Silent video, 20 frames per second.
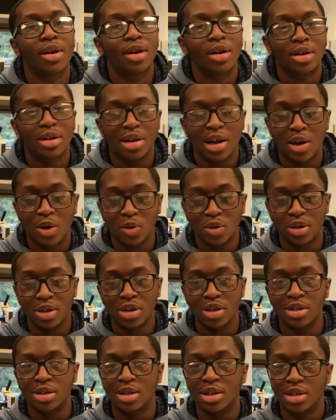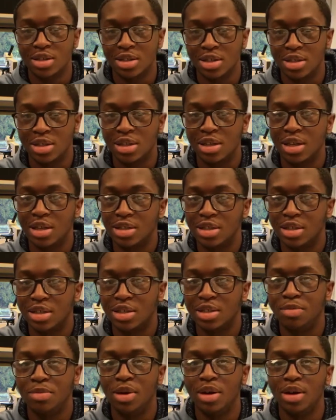It not only condenses
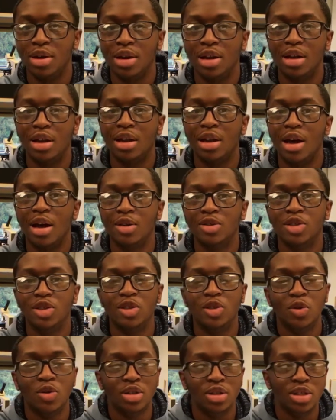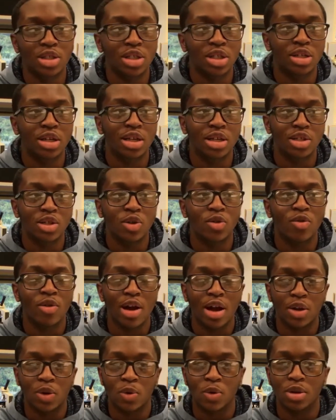lessons, but it allows students to
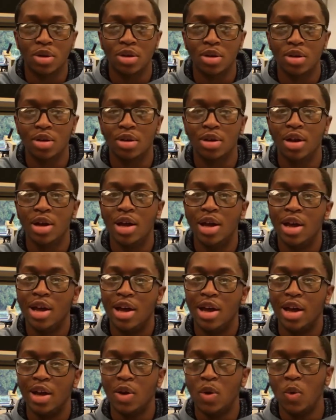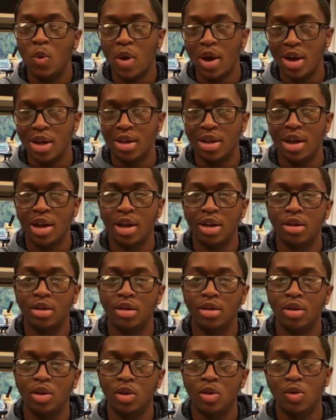interact with it in a way that
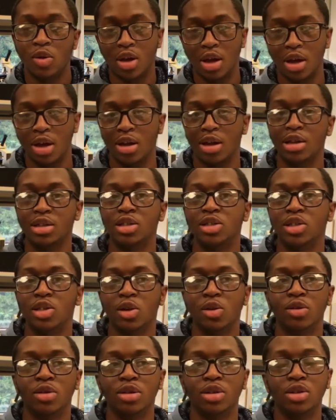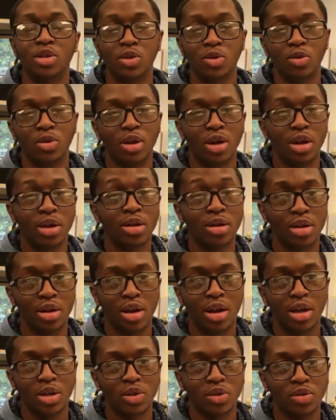you can't necessarily do in the
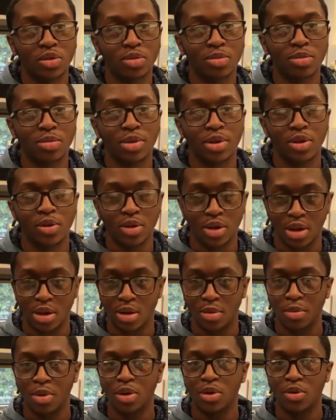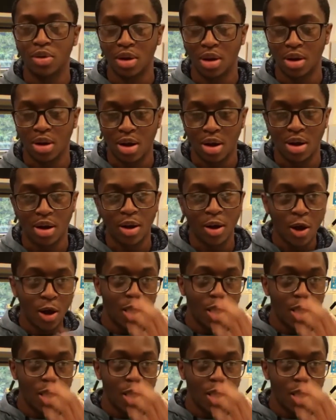classroom. You can, but you cannot.